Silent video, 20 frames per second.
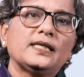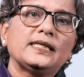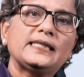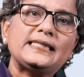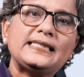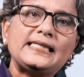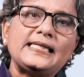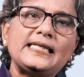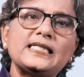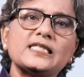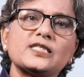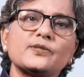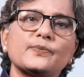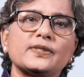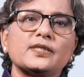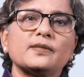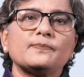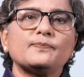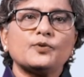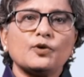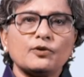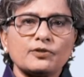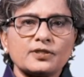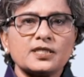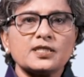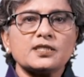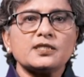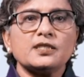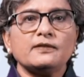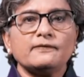deals with the
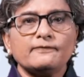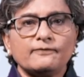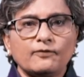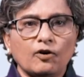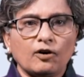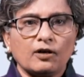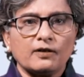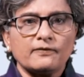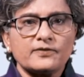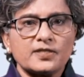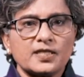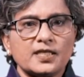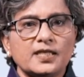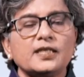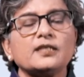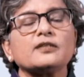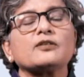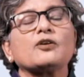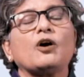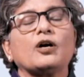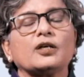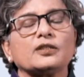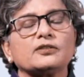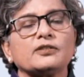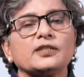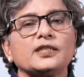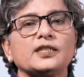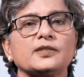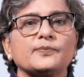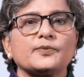process involved in
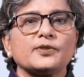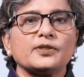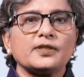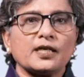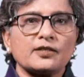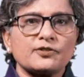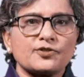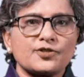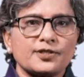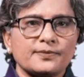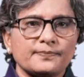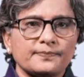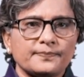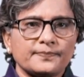concrete production.